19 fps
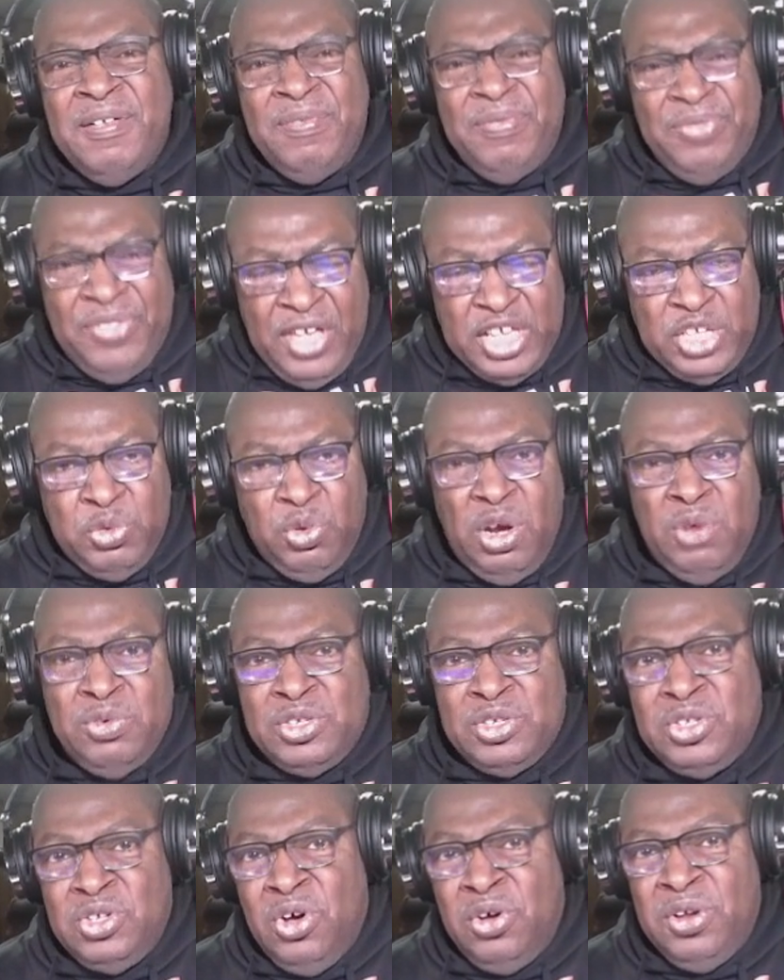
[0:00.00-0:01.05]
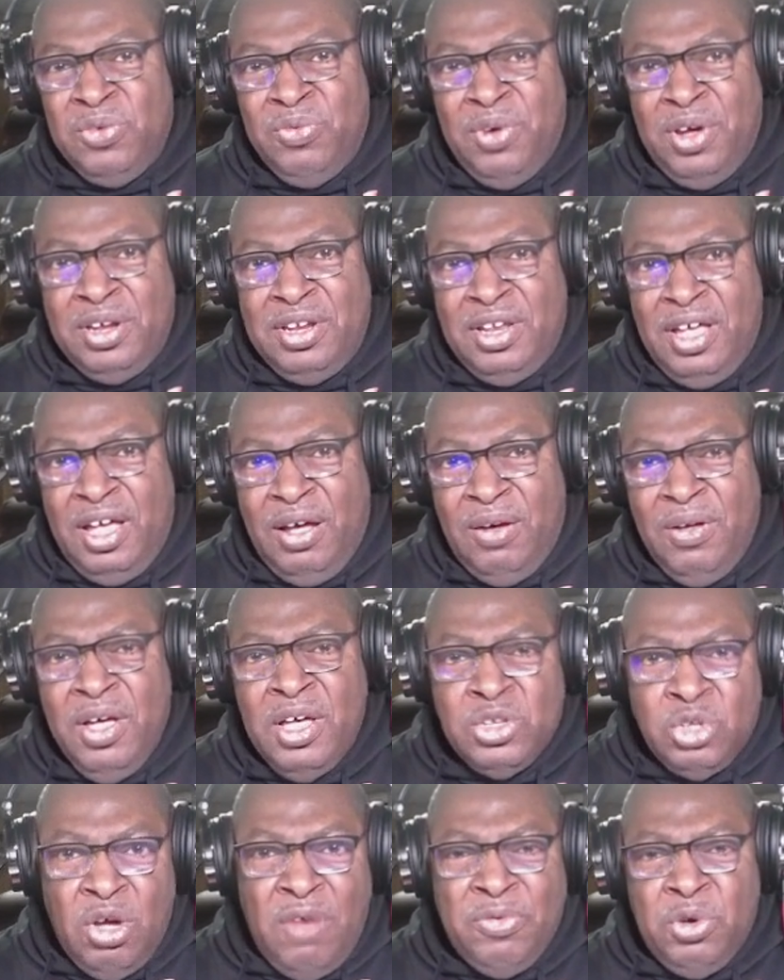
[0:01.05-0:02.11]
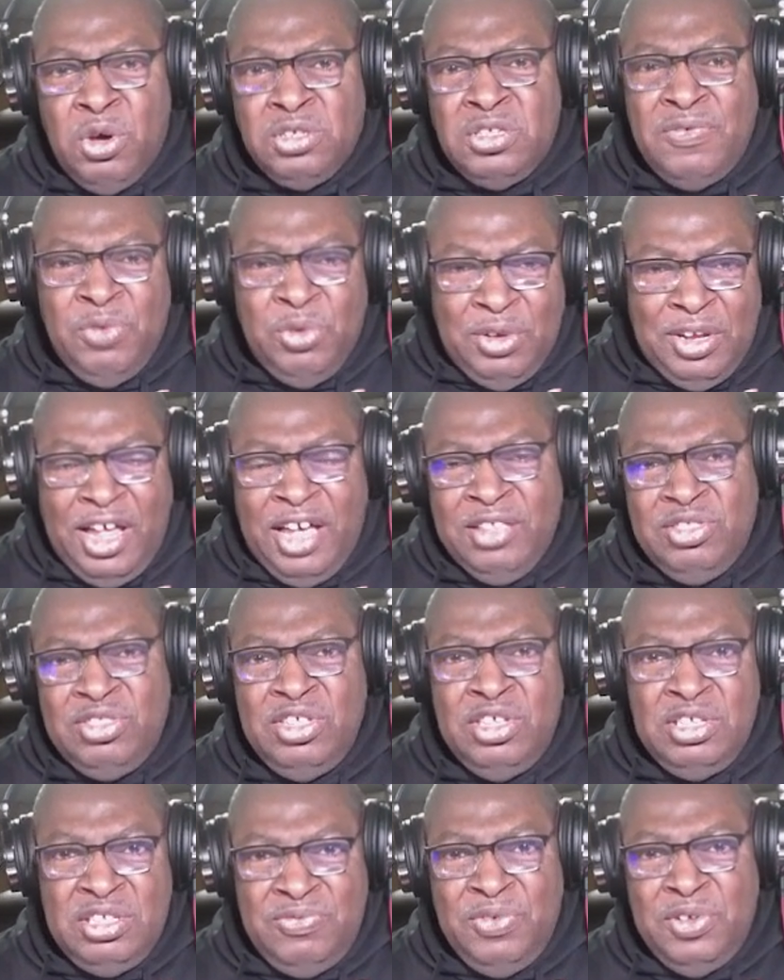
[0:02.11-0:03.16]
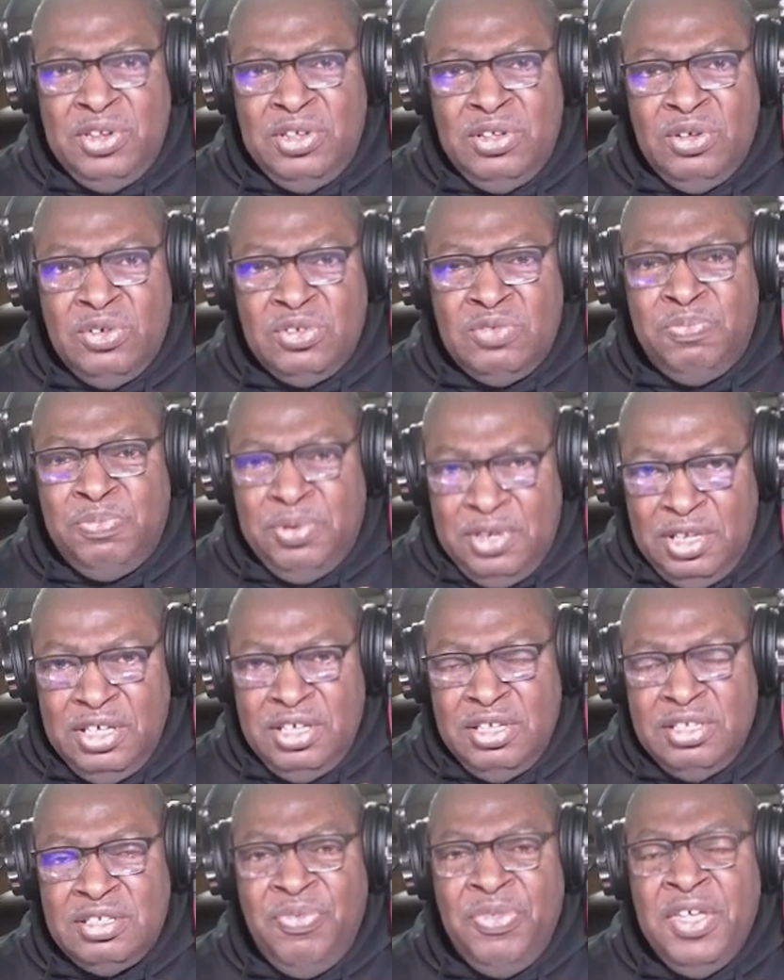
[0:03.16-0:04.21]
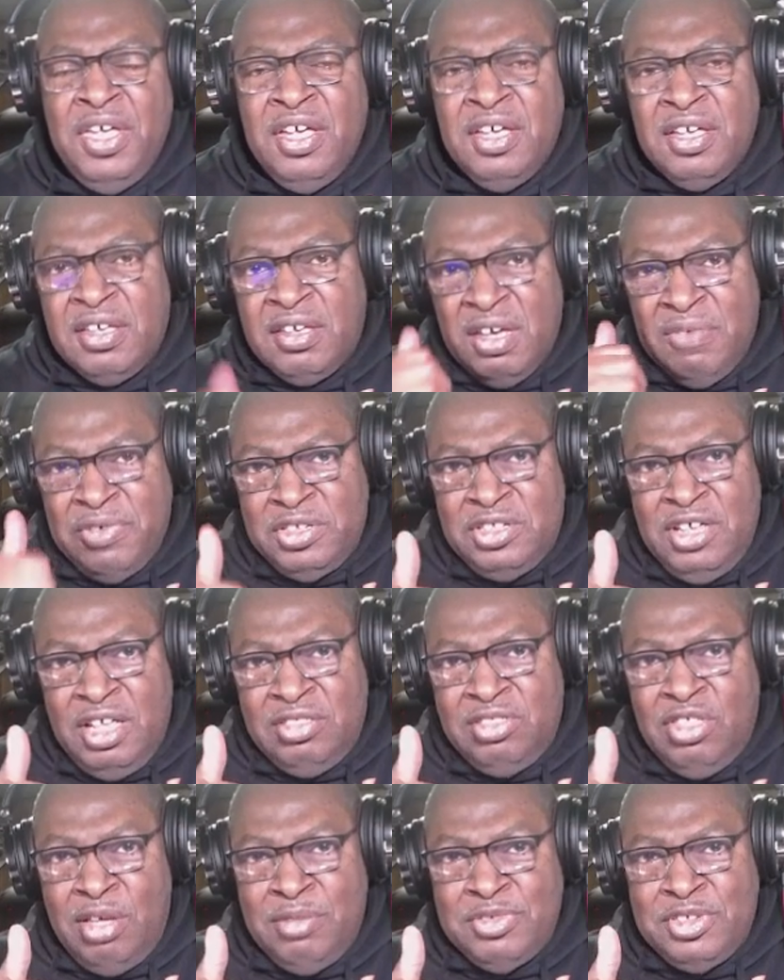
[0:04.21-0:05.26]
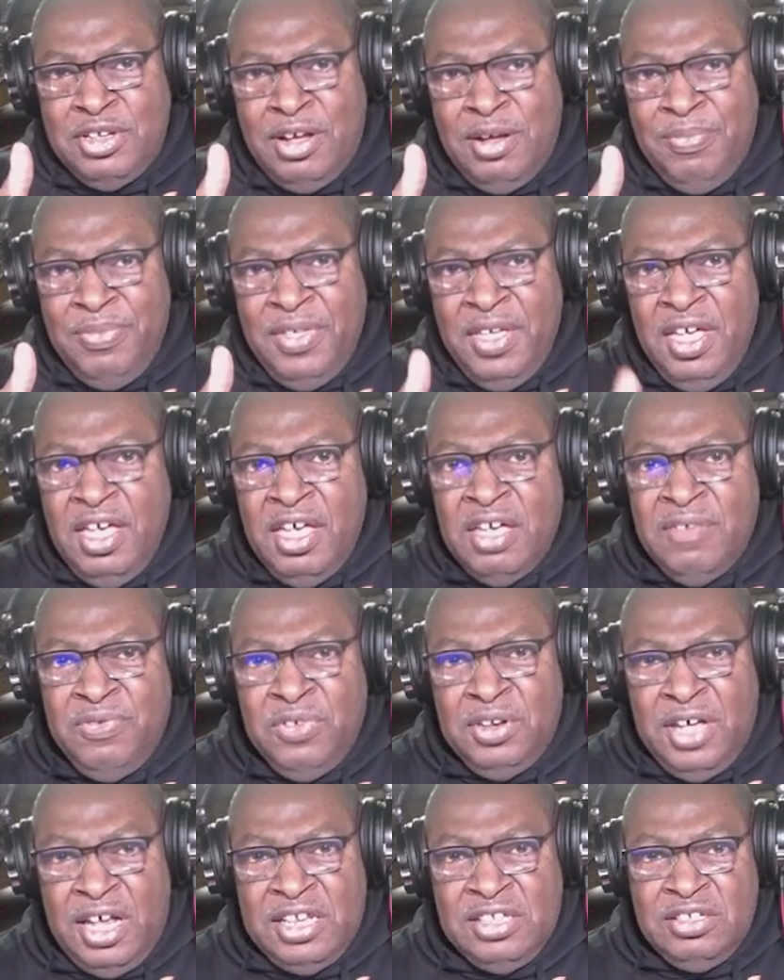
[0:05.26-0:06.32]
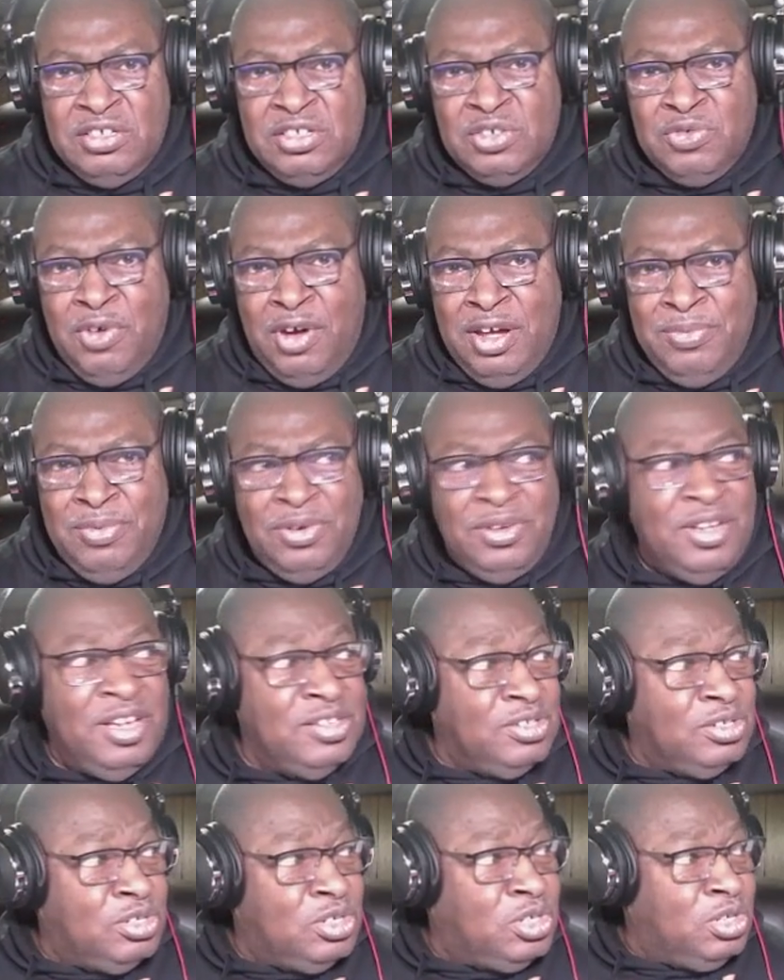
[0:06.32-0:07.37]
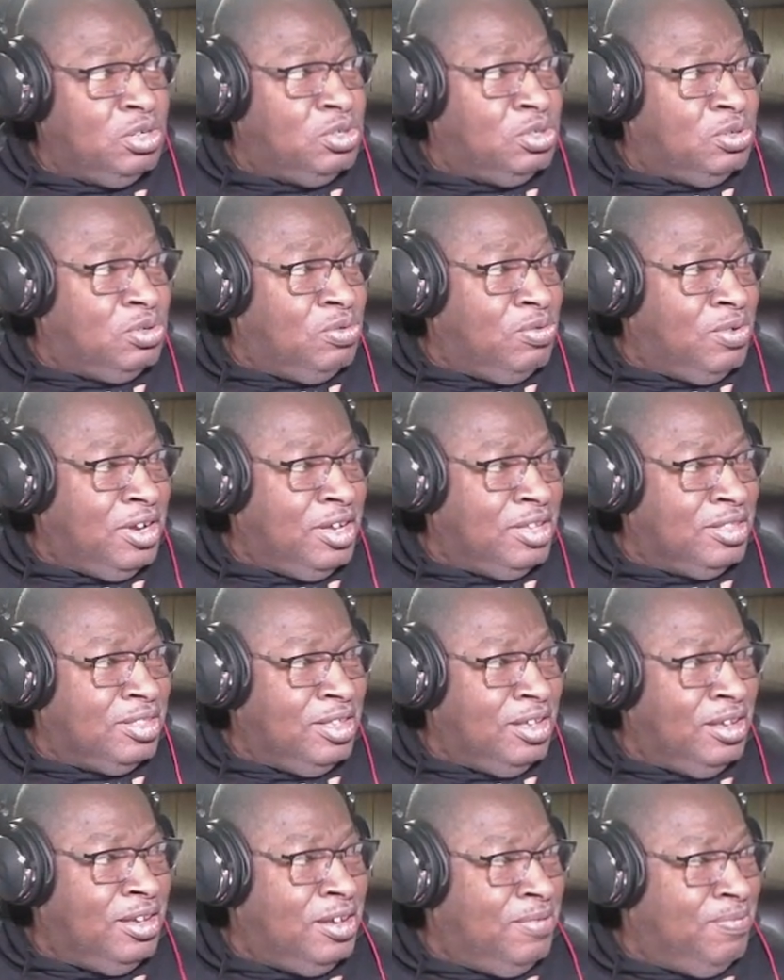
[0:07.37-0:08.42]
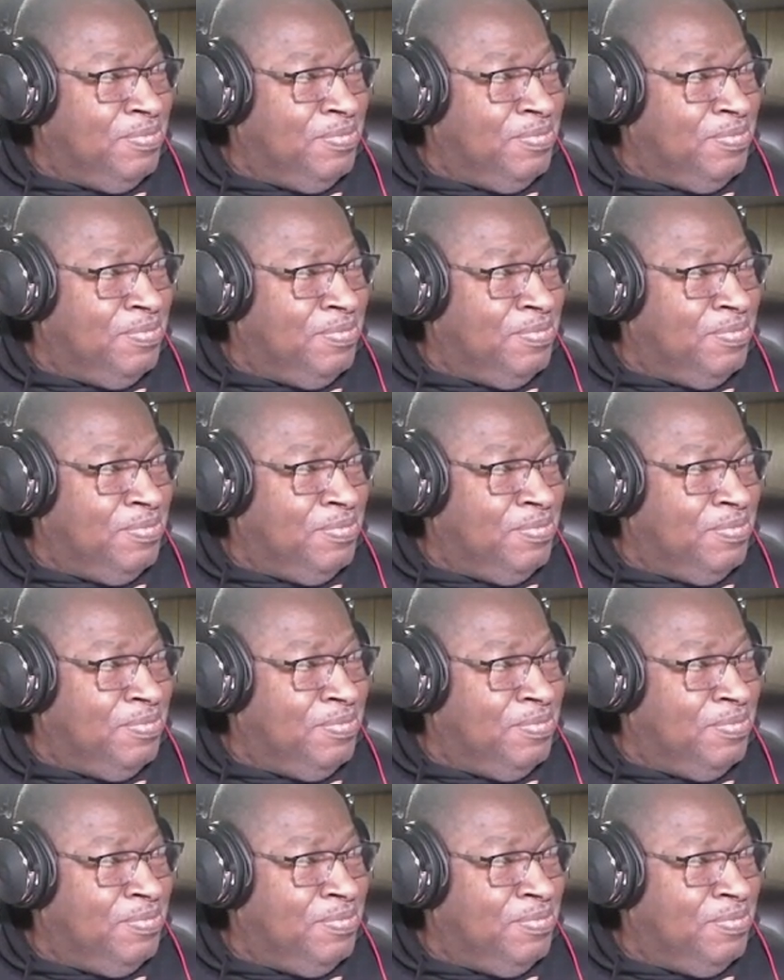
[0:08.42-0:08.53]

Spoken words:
That's where we're starting right now. So of course, if you like these videos, please give us that thumbs up. If you're not a subscriber, as it shows you right there,